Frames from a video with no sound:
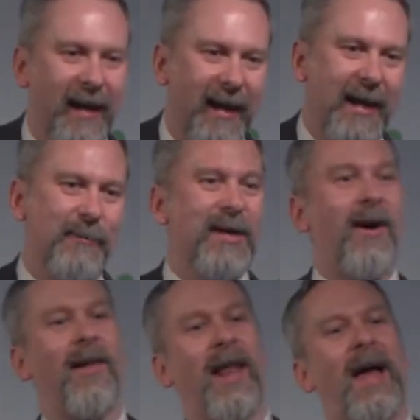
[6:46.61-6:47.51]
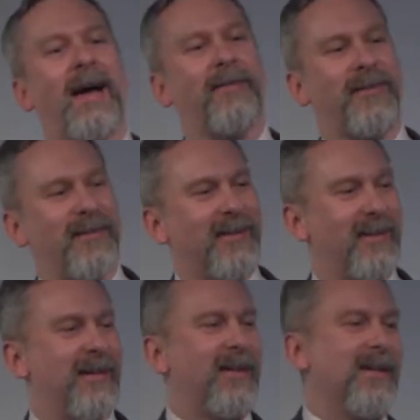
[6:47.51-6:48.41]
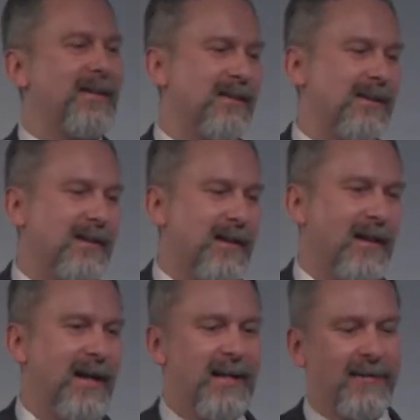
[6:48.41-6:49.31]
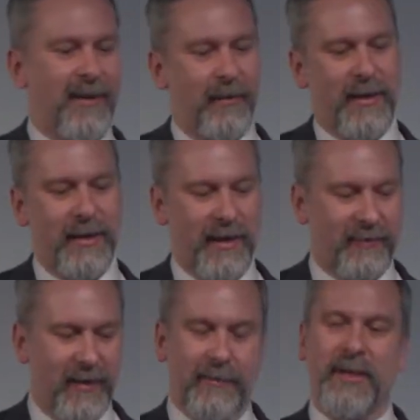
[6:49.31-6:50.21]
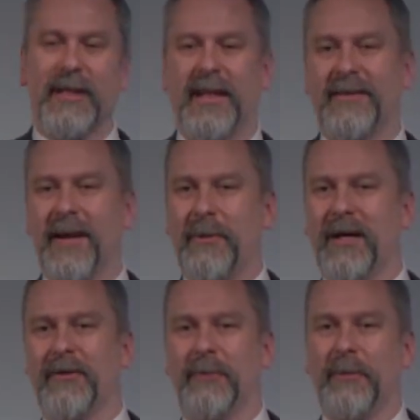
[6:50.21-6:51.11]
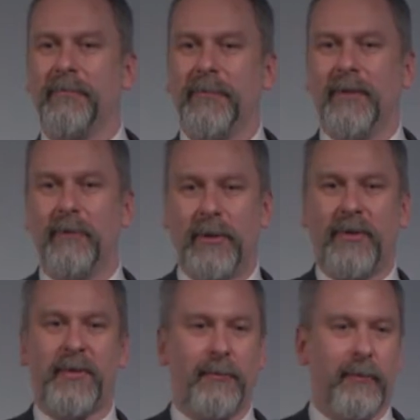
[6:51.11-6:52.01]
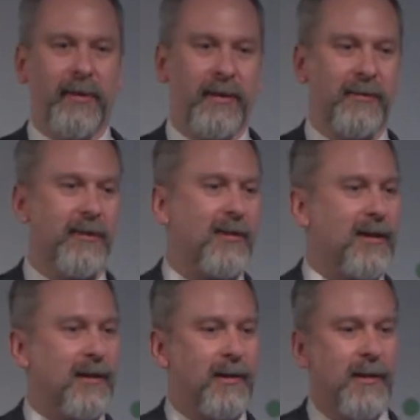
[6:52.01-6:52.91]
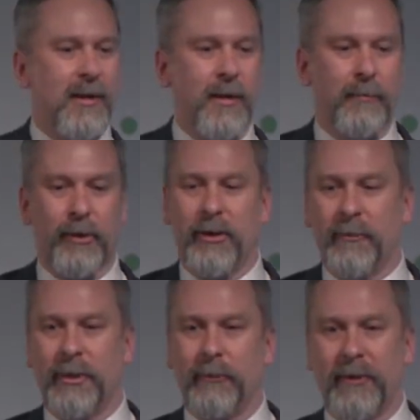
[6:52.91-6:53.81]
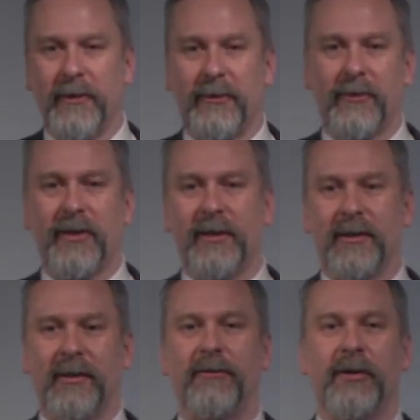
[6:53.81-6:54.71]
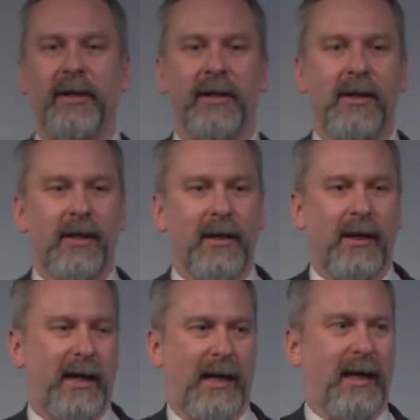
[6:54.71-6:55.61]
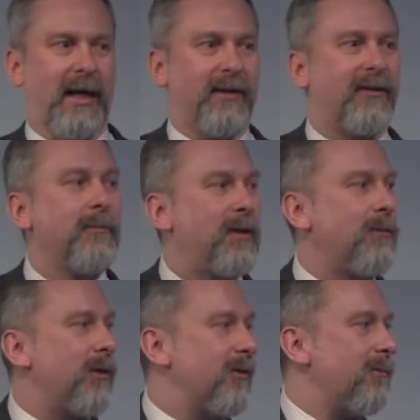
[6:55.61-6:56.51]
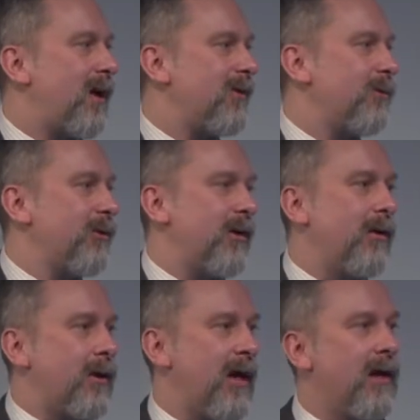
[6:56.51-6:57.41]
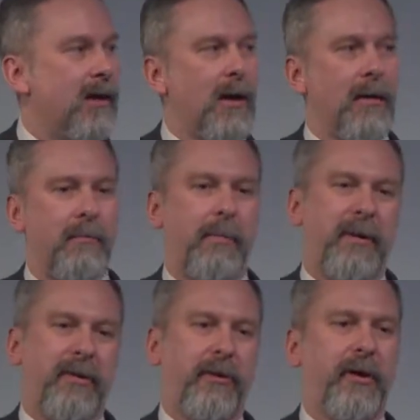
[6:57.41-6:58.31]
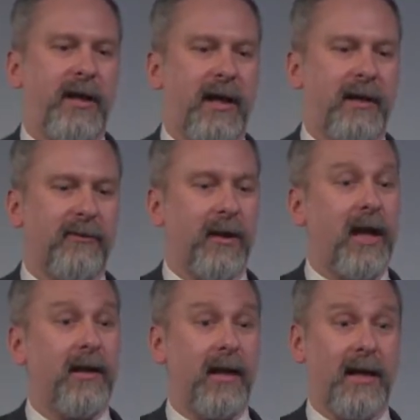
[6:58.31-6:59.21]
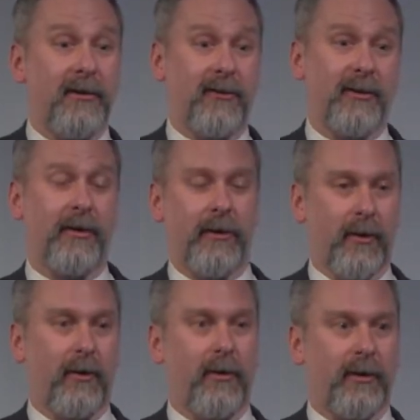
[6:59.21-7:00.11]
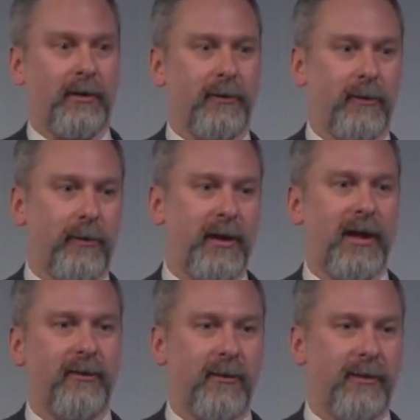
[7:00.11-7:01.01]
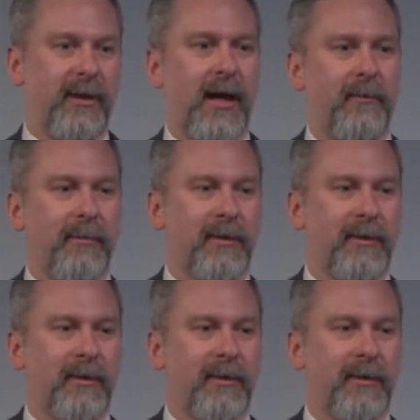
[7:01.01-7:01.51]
And we all laughed. And he said, okay, yes, I admit that's not possible. With existing procurement, with existing delivery, it simply wasn't possible. We said, okay, but 30 days, and that is still the goal, is 30 days from the time the